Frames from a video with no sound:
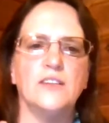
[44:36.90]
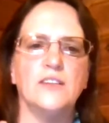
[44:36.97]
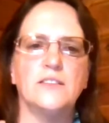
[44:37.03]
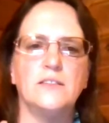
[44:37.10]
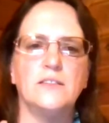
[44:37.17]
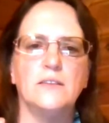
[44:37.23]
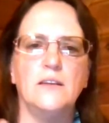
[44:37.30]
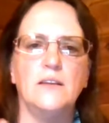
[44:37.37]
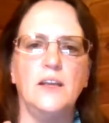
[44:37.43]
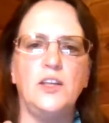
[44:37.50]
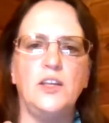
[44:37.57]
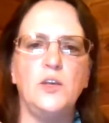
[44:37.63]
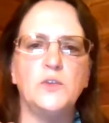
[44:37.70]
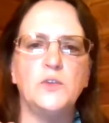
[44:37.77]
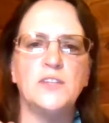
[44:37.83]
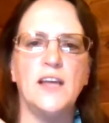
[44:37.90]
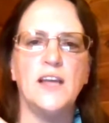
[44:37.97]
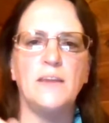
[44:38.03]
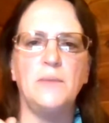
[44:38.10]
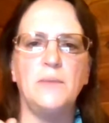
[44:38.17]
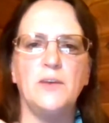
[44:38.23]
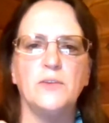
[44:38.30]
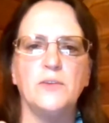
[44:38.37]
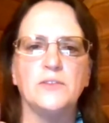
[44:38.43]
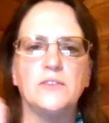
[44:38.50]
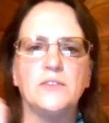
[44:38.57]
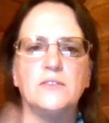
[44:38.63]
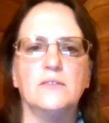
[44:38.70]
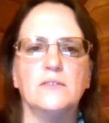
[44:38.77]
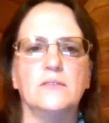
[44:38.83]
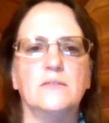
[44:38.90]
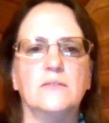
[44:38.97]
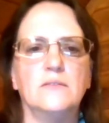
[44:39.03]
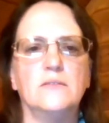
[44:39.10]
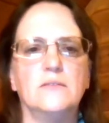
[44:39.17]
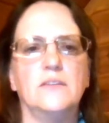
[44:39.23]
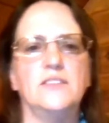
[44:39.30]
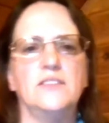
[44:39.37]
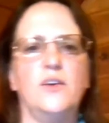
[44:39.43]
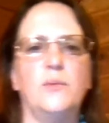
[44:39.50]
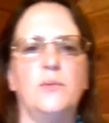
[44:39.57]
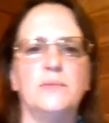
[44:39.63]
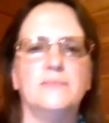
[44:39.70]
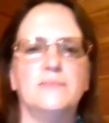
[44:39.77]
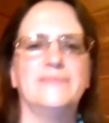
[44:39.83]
crossed. Used, not abused. Let's hope.